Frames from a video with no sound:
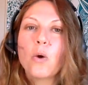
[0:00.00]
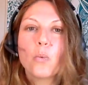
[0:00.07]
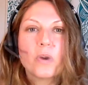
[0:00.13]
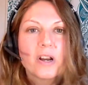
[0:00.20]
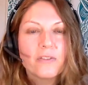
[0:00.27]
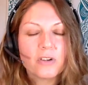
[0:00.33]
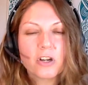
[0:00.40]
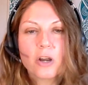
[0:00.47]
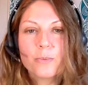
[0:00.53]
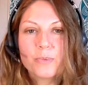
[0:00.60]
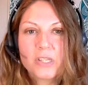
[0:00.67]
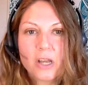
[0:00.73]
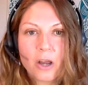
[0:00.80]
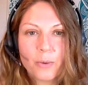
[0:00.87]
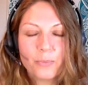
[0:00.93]
Whatever
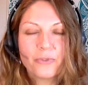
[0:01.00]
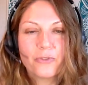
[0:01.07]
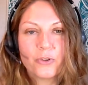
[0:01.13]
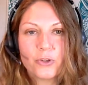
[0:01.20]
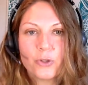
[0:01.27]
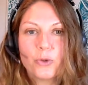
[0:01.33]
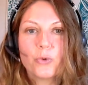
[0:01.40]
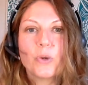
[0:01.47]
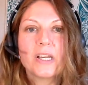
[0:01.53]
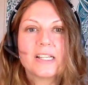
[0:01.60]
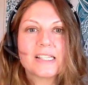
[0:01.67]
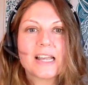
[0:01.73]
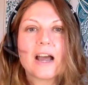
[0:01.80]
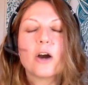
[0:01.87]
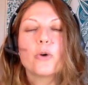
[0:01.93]
comes up for you
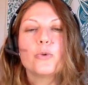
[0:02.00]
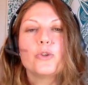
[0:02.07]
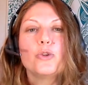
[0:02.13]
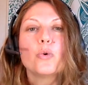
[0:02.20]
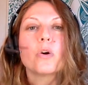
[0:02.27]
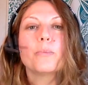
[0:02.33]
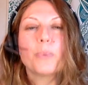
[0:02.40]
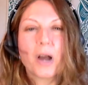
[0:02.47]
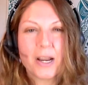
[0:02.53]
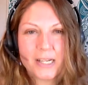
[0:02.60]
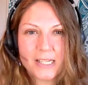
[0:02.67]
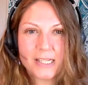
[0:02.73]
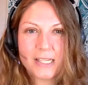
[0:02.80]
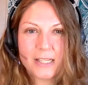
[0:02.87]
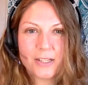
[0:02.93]
is how your
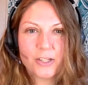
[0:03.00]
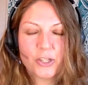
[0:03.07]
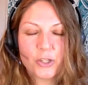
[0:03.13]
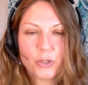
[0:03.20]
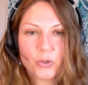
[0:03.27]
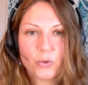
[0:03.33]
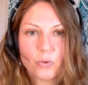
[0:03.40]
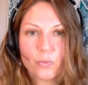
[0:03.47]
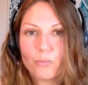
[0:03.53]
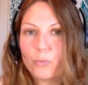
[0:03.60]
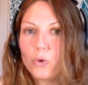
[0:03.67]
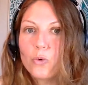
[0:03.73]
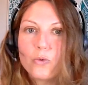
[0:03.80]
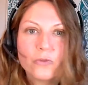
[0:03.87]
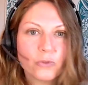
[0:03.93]
body needs to
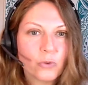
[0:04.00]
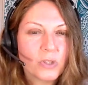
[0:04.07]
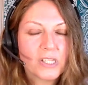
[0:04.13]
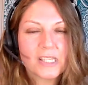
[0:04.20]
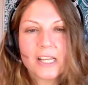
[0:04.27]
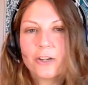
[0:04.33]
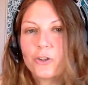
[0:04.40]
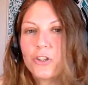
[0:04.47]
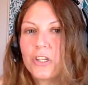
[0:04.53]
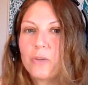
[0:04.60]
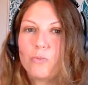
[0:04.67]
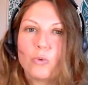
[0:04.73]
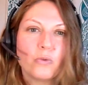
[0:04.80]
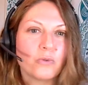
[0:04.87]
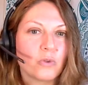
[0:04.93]
move through this energy,
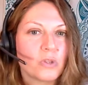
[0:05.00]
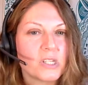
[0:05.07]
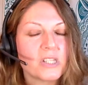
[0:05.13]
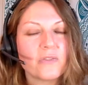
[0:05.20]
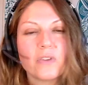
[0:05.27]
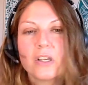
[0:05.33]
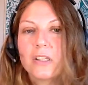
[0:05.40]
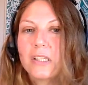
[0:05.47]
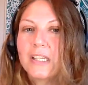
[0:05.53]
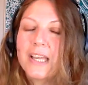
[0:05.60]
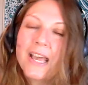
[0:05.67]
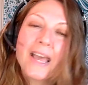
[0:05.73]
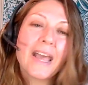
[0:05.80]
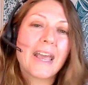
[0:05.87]
move through this feeling.